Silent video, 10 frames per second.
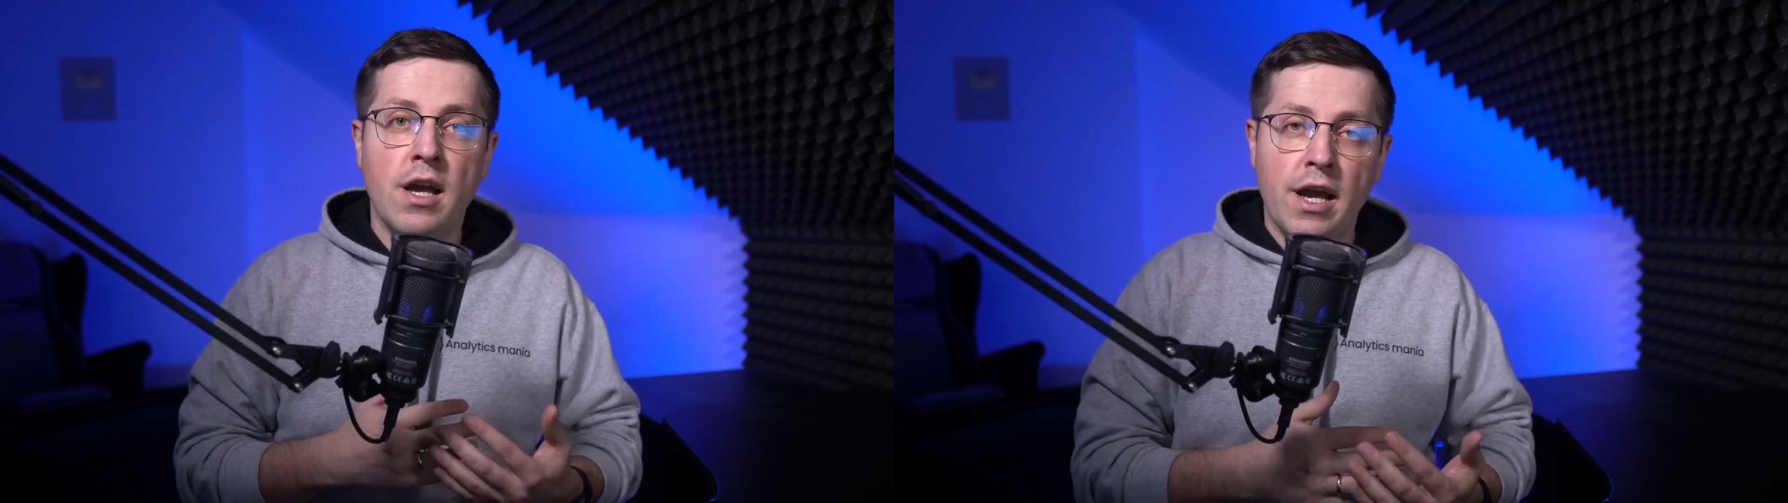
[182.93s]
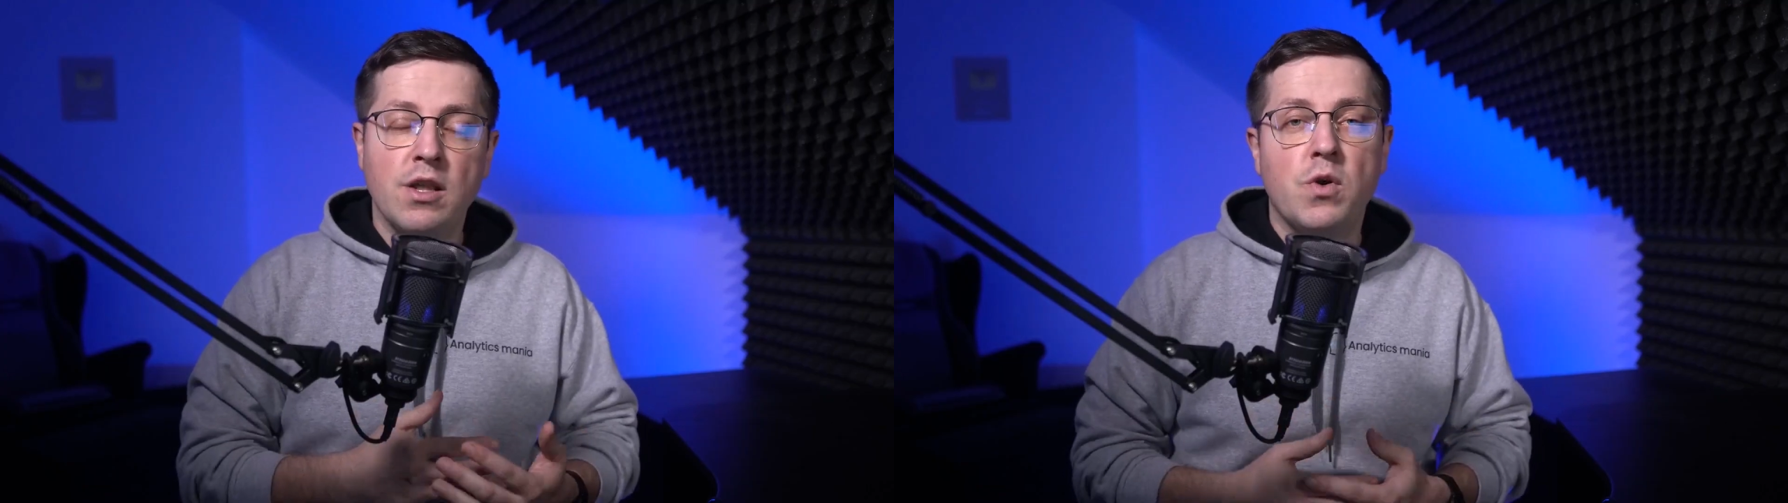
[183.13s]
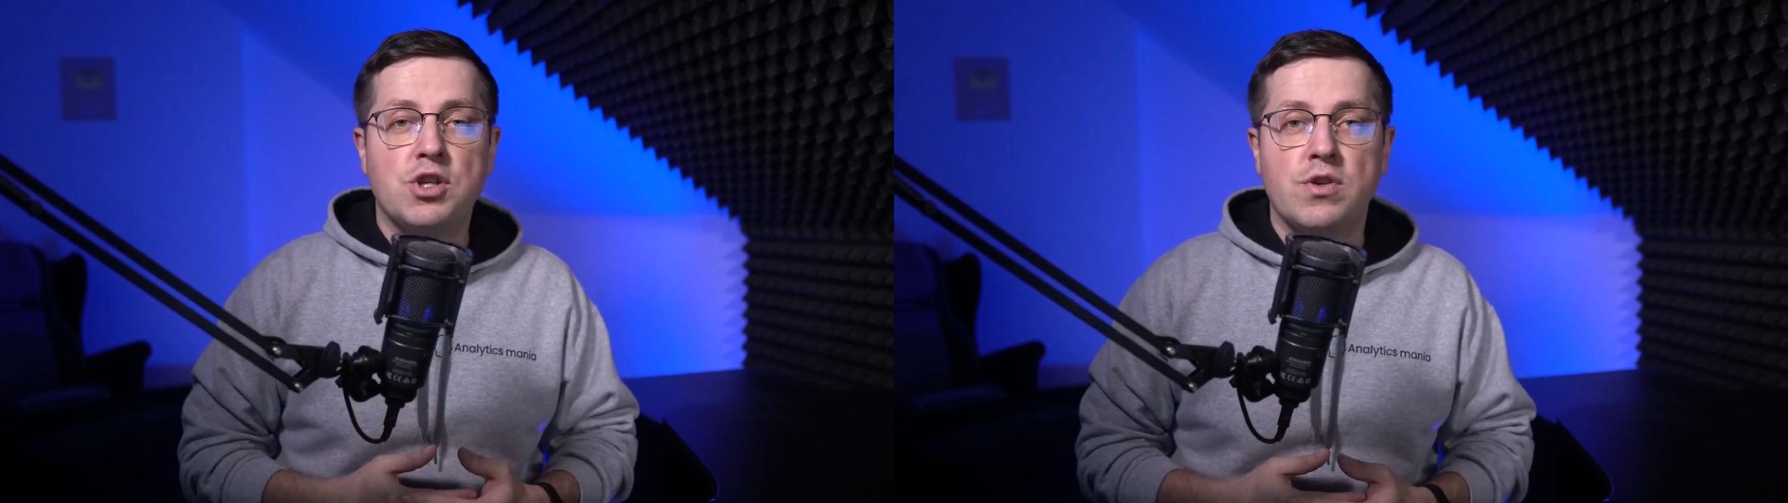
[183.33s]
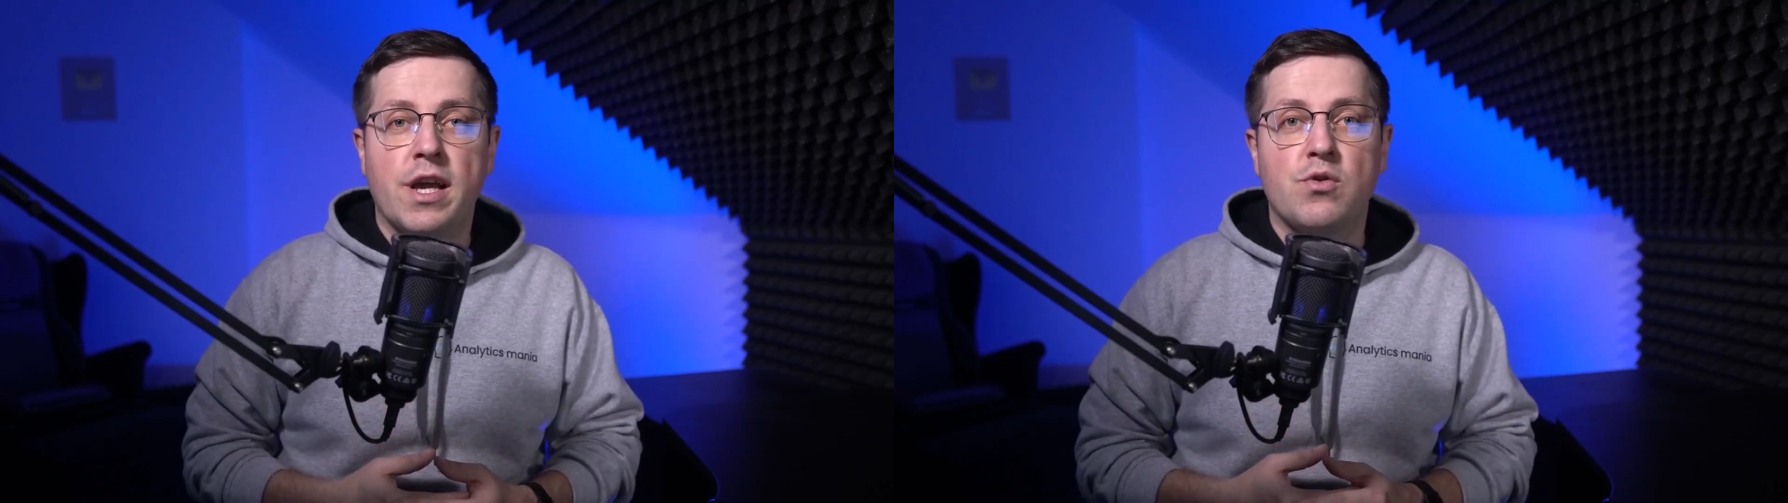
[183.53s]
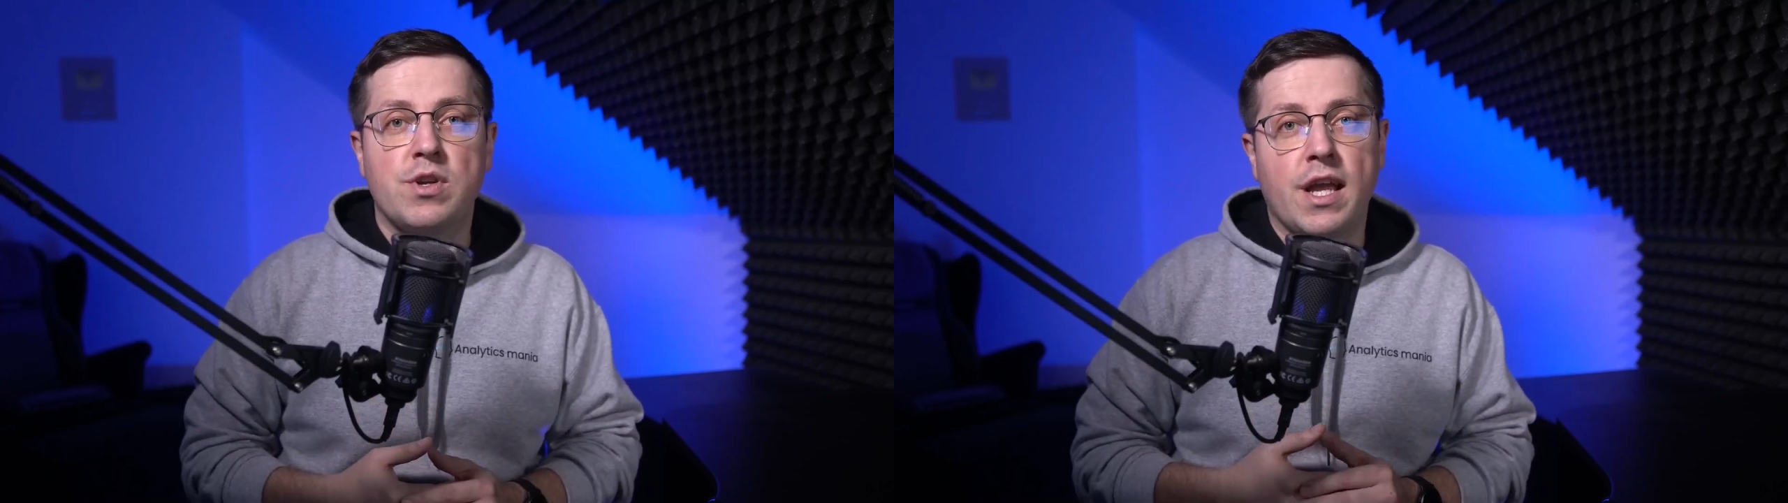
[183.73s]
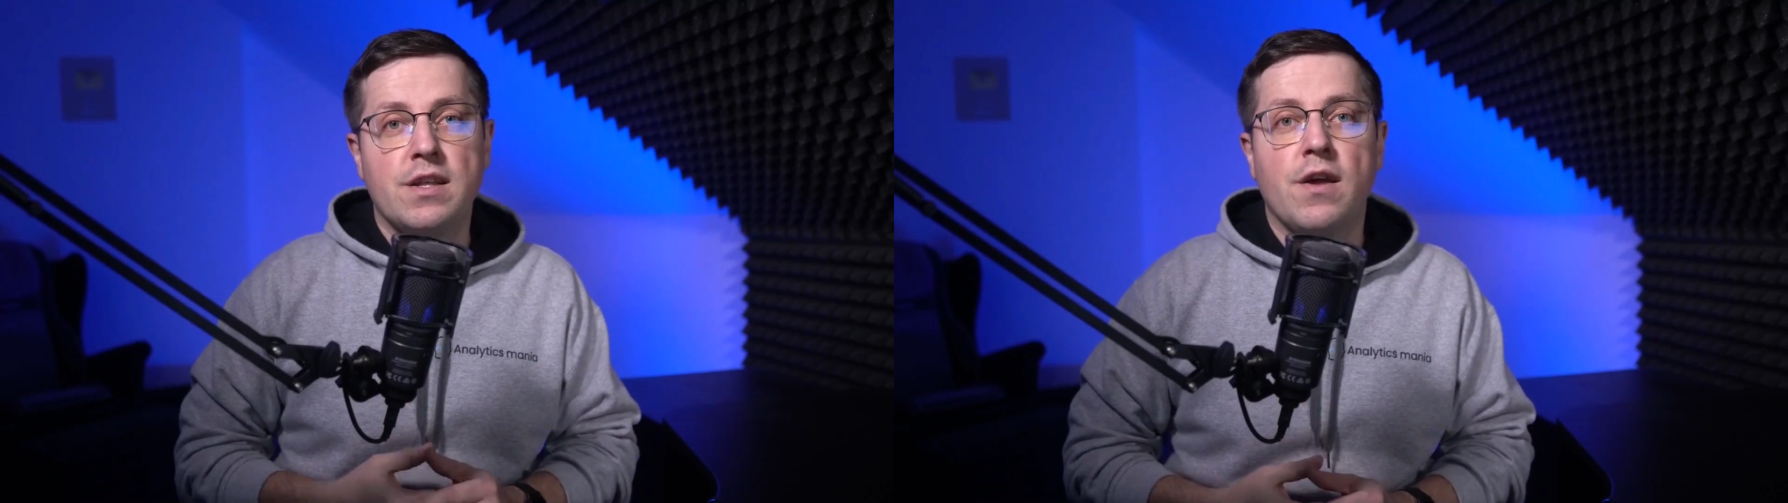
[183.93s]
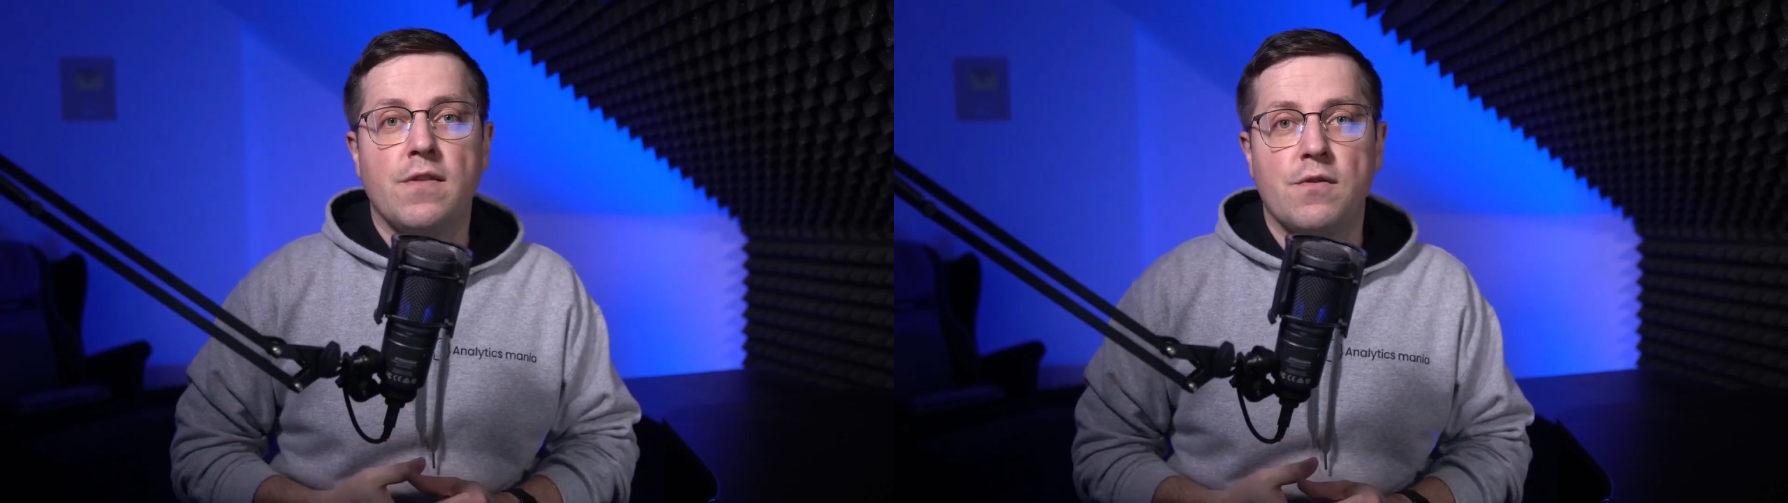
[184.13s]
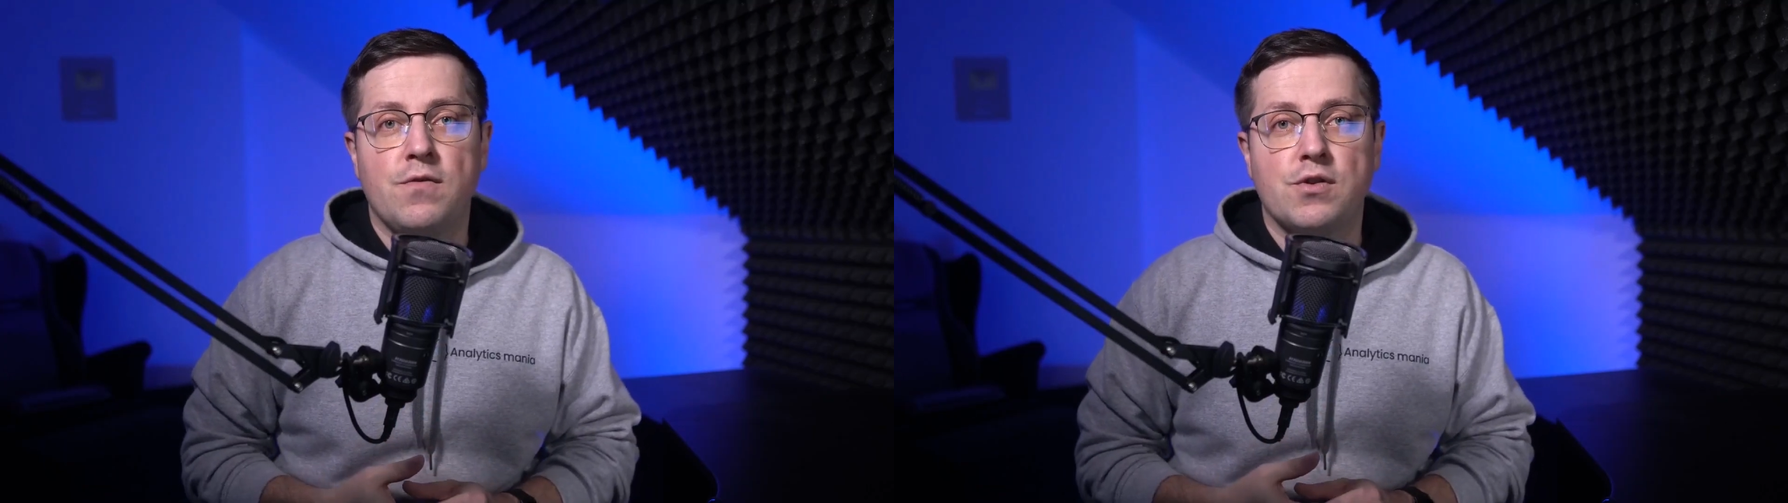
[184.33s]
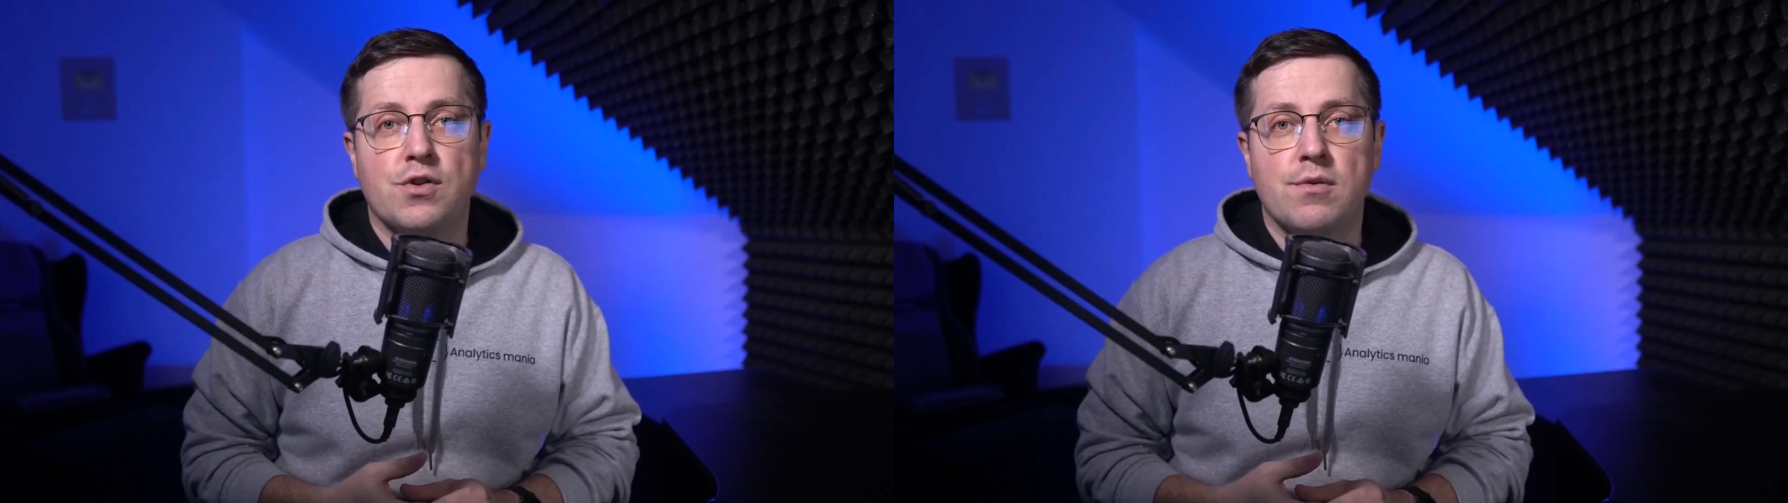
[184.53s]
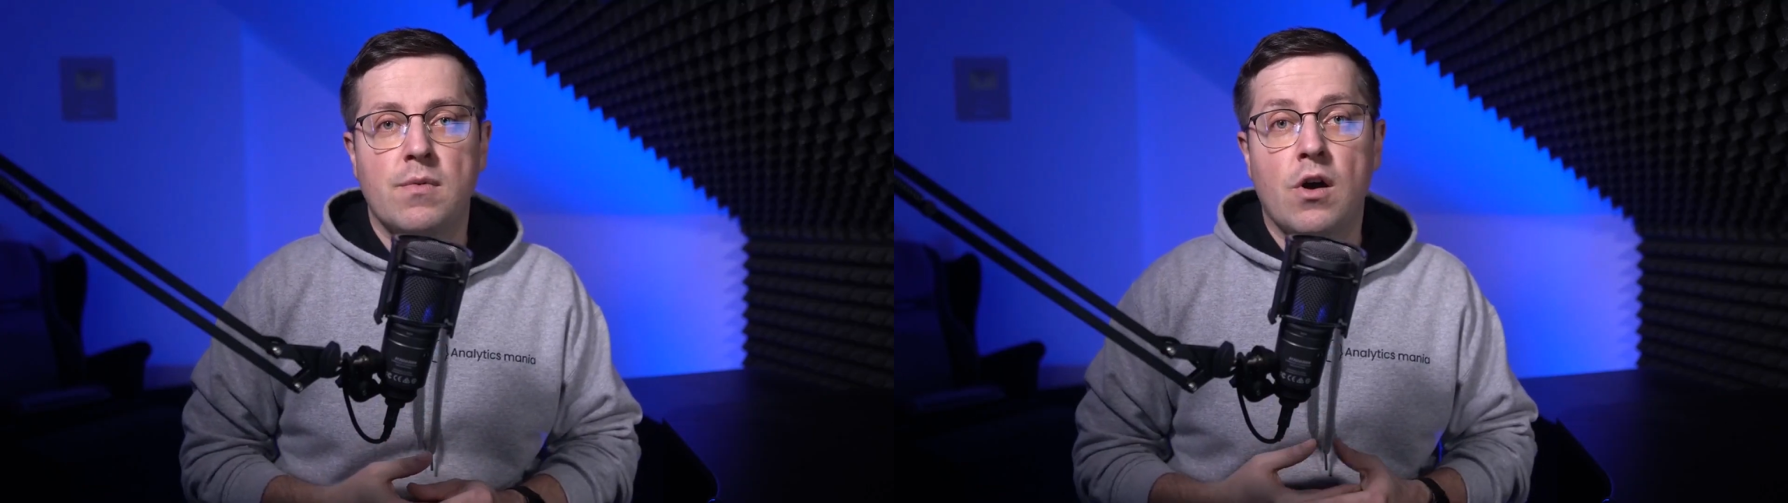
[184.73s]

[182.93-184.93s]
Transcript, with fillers: and what should I create in the future.